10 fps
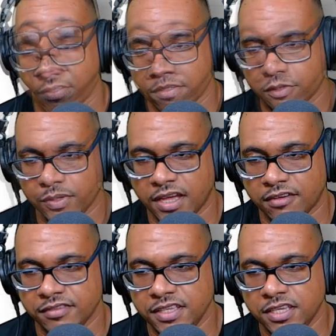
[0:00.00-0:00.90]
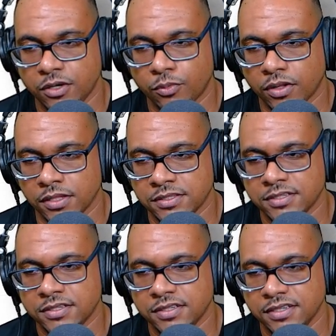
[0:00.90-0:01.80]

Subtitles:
So we have equal to